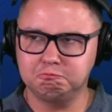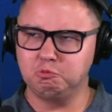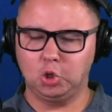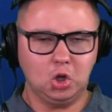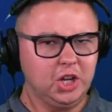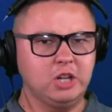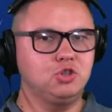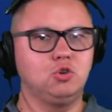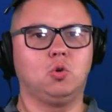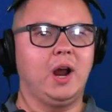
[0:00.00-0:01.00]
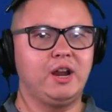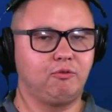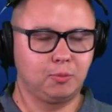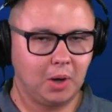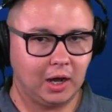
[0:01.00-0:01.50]
looking too great
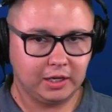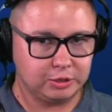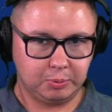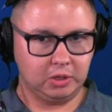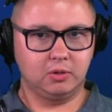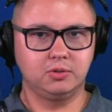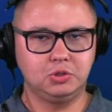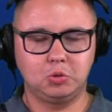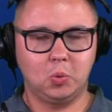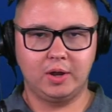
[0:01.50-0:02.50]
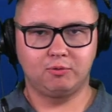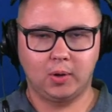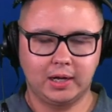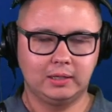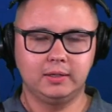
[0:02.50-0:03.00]
for Marcus Peters, quite
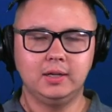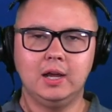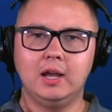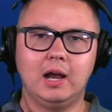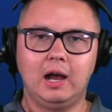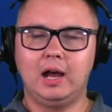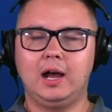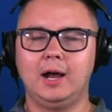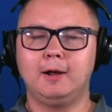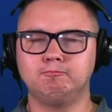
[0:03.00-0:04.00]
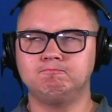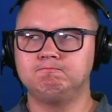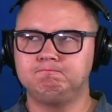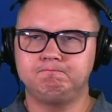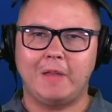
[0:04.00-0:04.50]
frankly, I
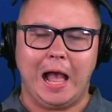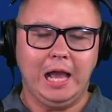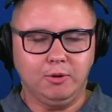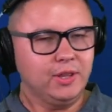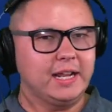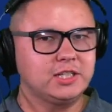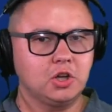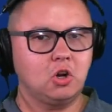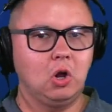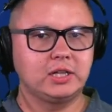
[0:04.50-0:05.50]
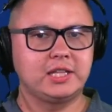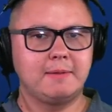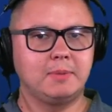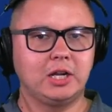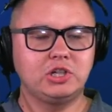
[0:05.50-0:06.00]
don't think he's going to cost
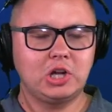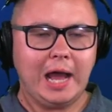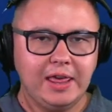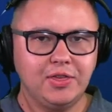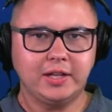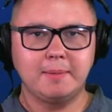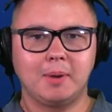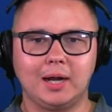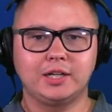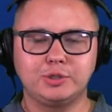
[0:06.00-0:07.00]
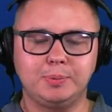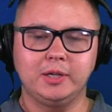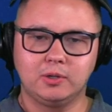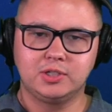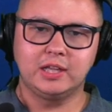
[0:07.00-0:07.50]
that much. I think that Marcus
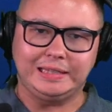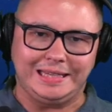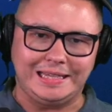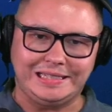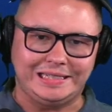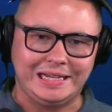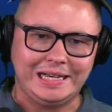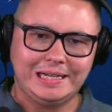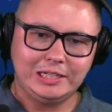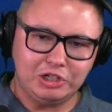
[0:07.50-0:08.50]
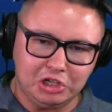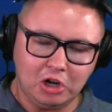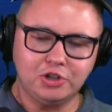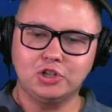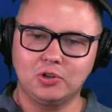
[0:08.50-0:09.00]
Peters at this
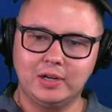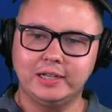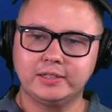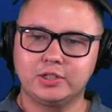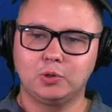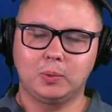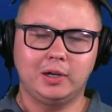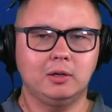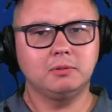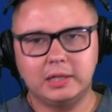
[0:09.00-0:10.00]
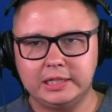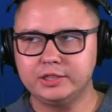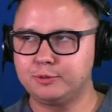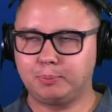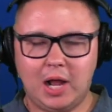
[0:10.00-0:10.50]
juncture in his career
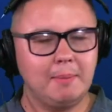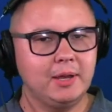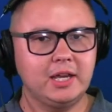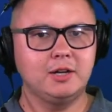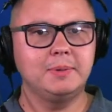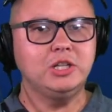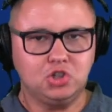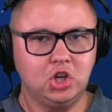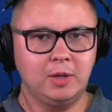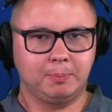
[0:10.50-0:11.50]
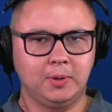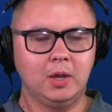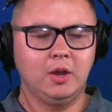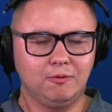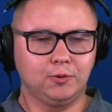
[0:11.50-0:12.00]
is probably going to be cheap
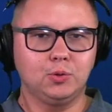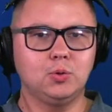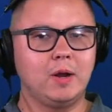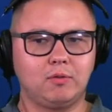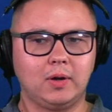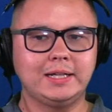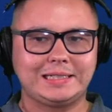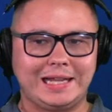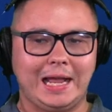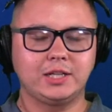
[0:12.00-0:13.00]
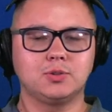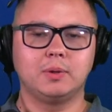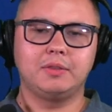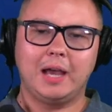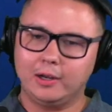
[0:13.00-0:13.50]
for whoever he signs
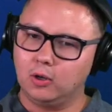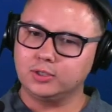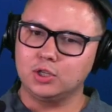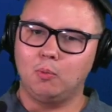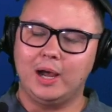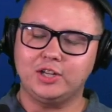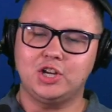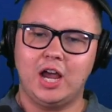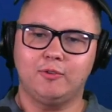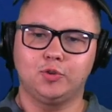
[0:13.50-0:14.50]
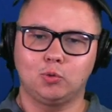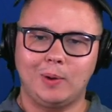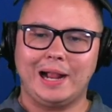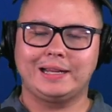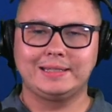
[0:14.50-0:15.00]
with. I'd also watch out for
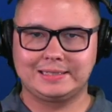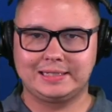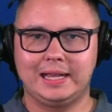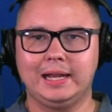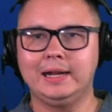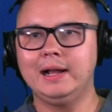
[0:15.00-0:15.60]
Rakia Sin.